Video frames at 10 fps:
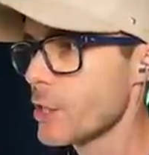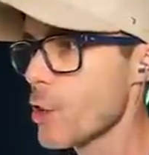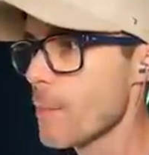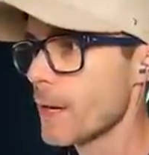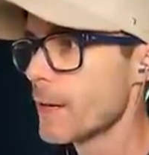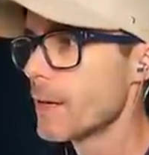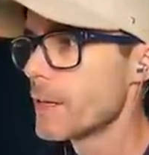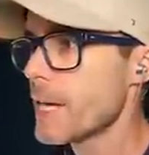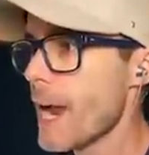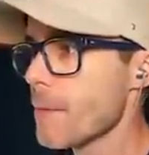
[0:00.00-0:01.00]
human
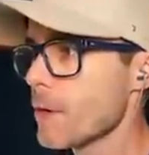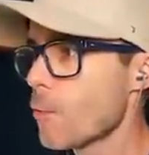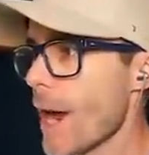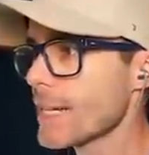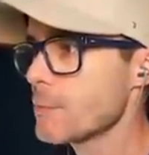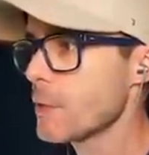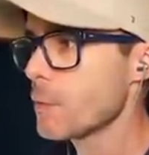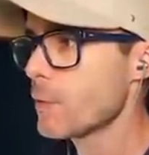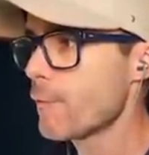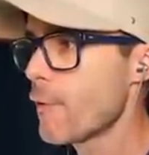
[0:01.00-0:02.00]
came and whacked me
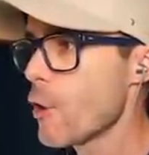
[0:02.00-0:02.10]
with